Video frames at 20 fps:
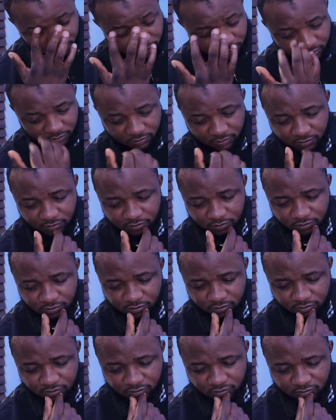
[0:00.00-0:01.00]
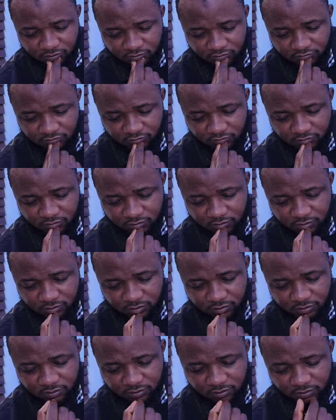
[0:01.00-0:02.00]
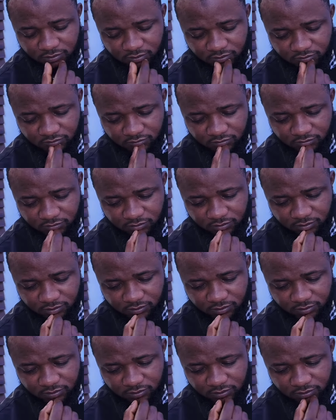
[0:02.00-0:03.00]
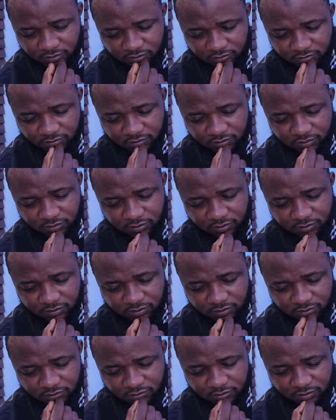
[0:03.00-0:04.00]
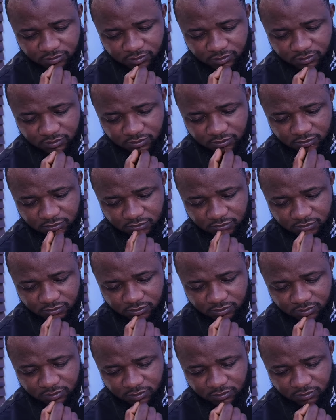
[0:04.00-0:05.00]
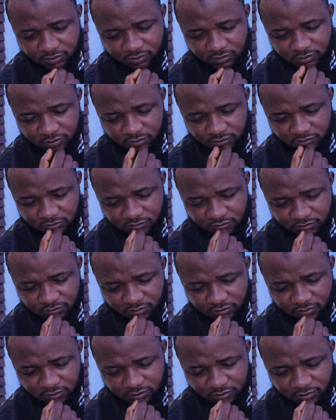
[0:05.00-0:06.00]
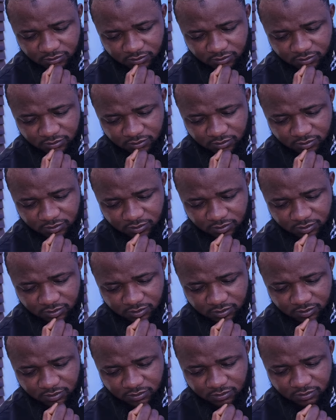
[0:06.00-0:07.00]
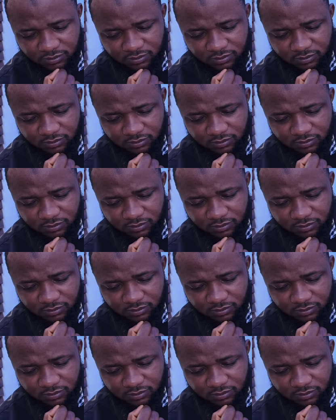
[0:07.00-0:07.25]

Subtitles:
(silent)